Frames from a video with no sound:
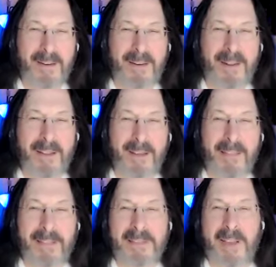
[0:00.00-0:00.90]
In India,
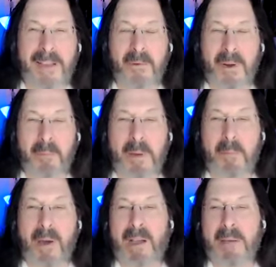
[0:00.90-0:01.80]
they say that when a
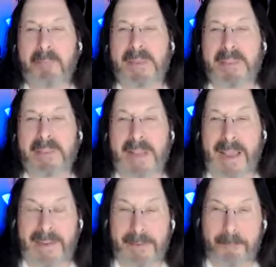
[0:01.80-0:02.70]
pickpocket meets a
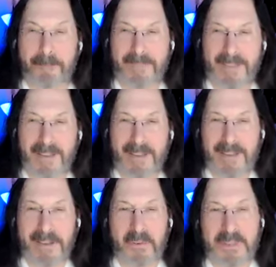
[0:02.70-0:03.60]
saint,
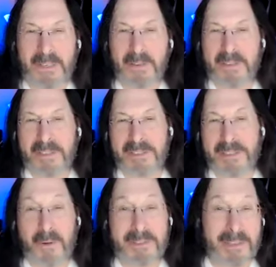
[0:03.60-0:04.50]
he only looks to
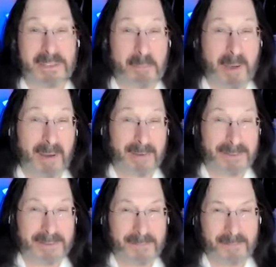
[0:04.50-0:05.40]
see what's in his
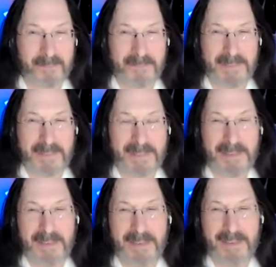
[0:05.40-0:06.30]
pockets.
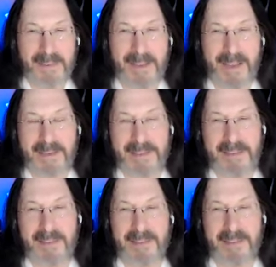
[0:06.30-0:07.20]
He can't
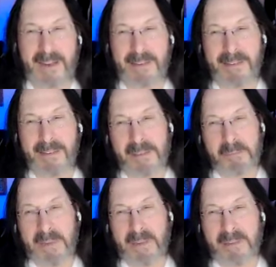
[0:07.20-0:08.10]
see the saintliness
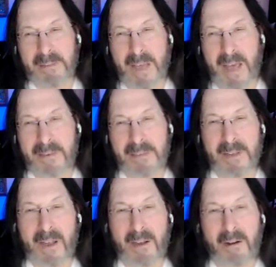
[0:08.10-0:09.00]
because that
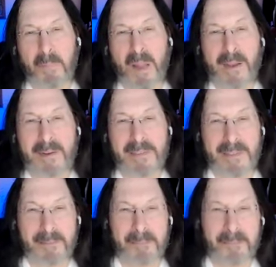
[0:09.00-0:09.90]
desire
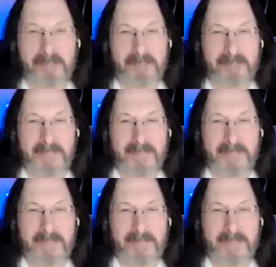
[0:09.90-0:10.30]
blinds him.